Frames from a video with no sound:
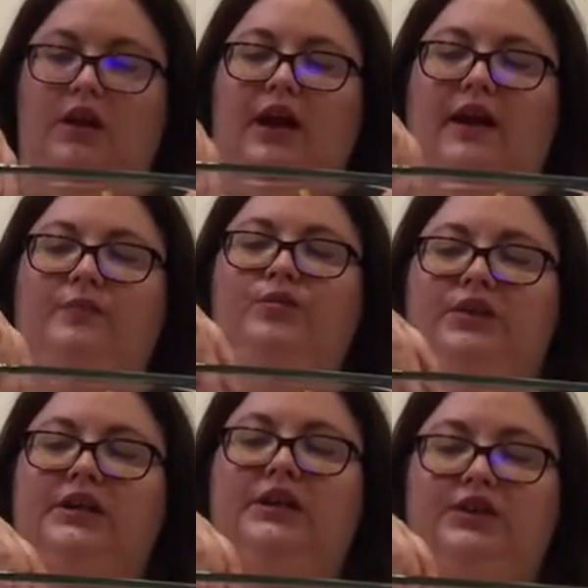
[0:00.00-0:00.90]
I'm
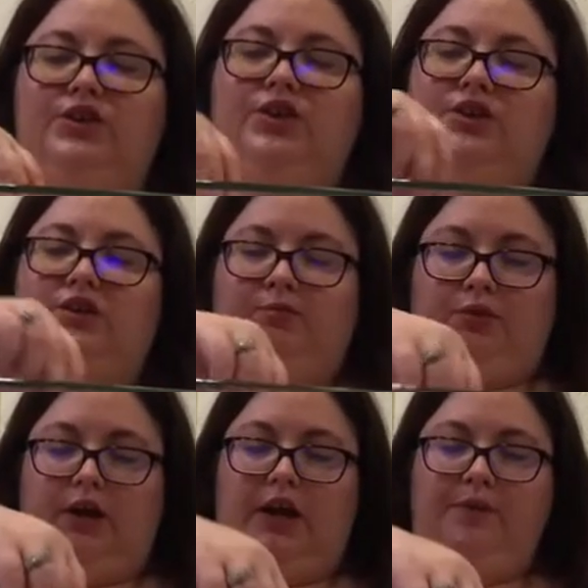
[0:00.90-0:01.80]
really into the
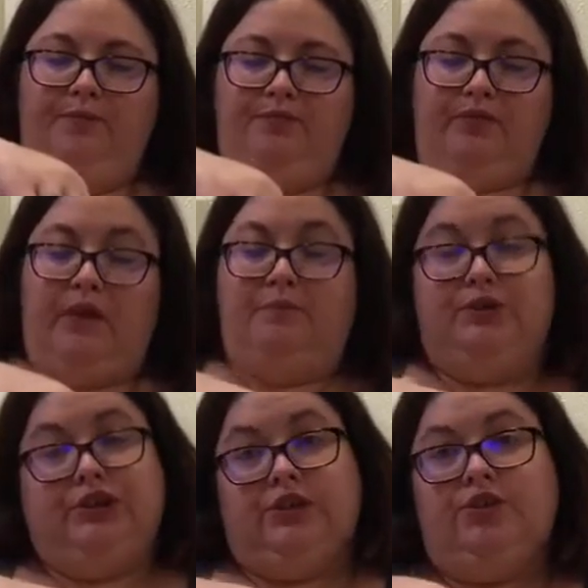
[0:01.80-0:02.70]
spring,
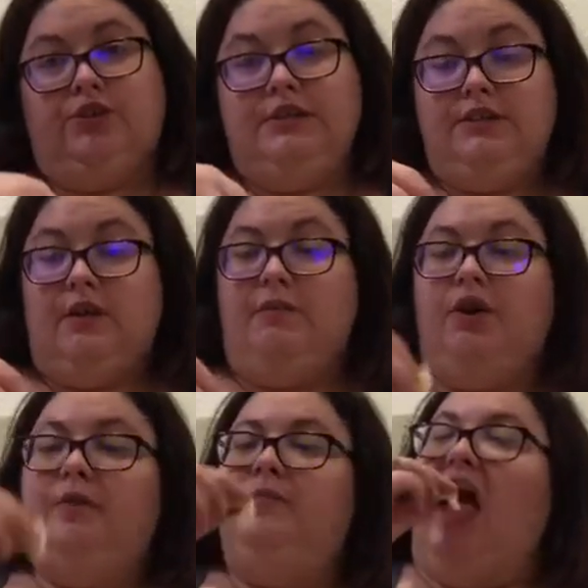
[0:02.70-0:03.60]
particularly summer.